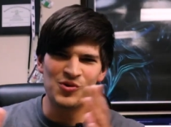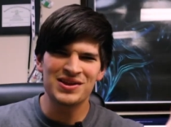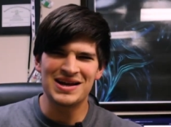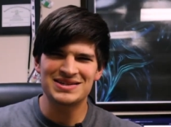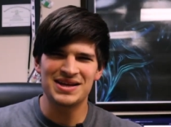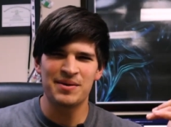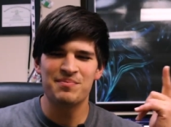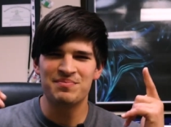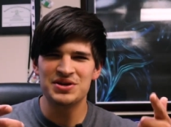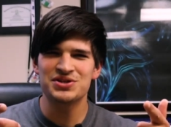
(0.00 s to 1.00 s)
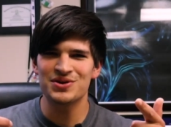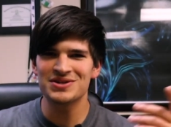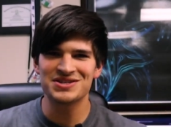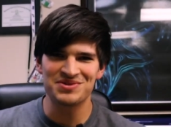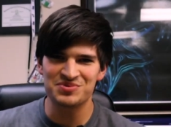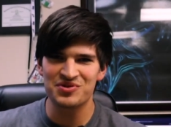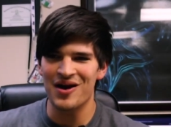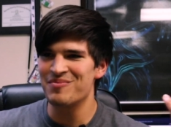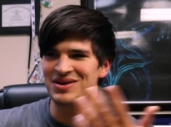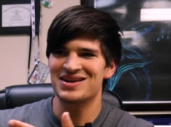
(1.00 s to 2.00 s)
One last thing, be sure to
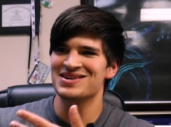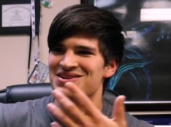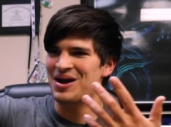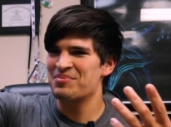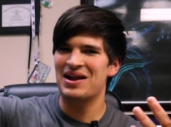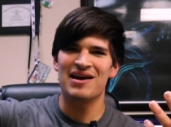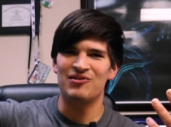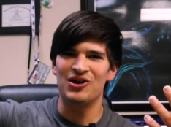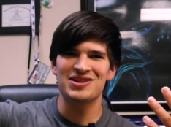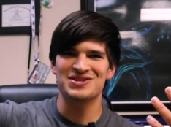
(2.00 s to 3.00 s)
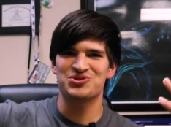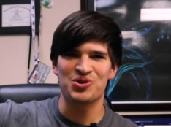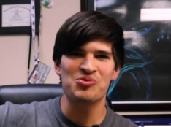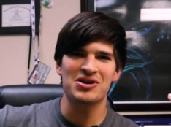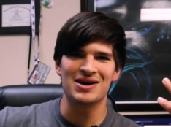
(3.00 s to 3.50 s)
subscribe because I'm gonna have all this drone